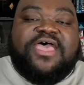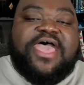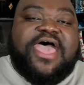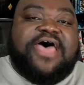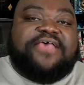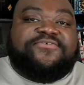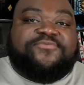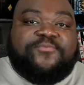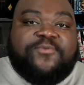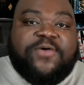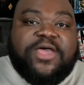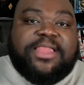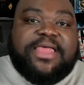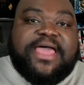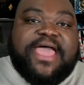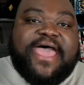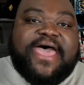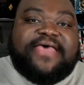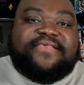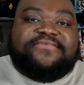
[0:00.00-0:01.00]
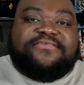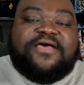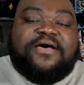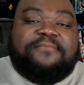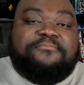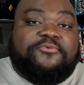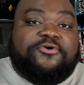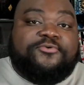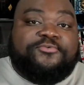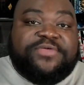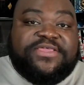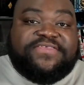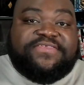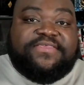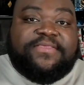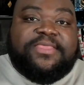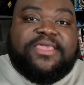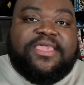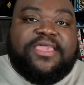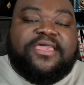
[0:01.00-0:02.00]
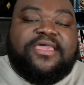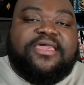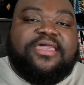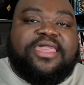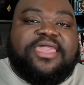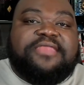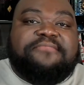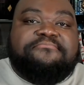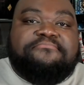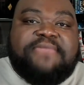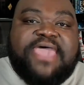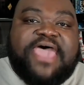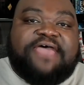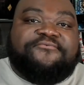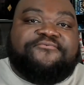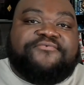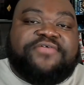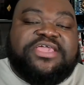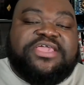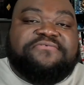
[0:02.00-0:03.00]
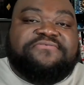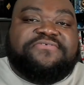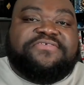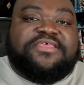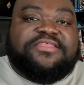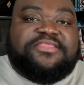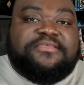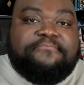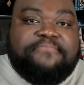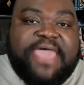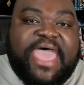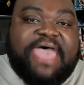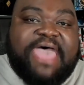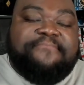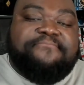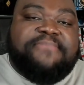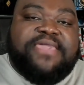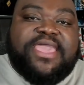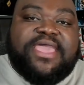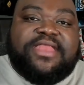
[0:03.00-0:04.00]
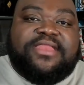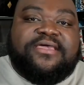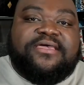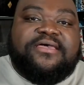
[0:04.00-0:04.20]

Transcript: as well as more recently in Matt Reeves' The Batman.